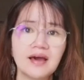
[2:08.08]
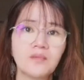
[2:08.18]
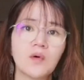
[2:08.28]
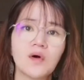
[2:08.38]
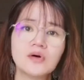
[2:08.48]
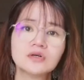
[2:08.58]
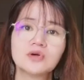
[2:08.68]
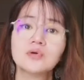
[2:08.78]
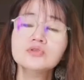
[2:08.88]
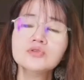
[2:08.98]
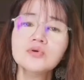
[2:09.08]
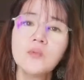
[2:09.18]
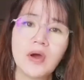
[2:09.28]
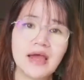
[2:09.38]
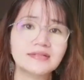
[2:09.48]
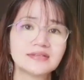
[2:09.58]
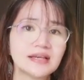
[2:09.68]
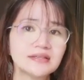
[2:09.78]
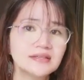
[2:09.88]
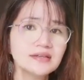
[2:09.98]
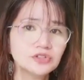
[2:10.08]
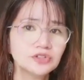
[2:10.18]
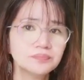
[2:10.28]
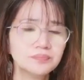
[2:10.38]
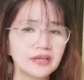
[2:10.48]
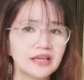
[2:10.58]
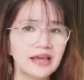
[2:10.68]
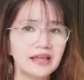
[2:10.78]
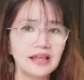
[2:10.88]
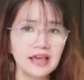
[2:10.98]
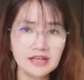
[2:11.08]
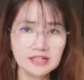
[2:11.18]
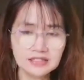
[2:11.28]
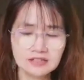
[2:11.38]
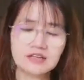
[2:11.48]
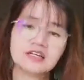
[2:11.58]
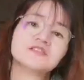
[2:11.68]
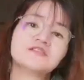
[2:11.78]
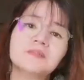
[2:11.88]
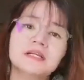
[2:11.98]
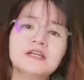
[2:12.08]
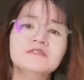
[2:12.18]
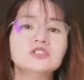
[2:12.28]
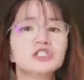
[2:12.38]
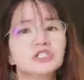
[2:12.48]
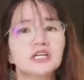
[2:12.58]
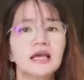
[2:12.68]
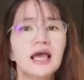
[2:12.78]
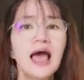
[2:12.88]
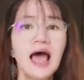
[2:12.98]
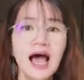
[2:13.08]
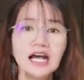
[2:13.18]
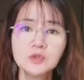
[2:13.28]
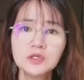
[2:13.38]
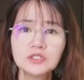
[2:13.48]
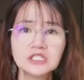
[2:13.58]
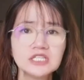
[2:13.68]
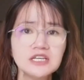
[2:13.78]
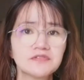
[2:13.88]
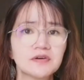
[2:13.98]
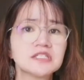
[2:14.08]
that was also when Sunzen Group began its transformative journey. As we could see from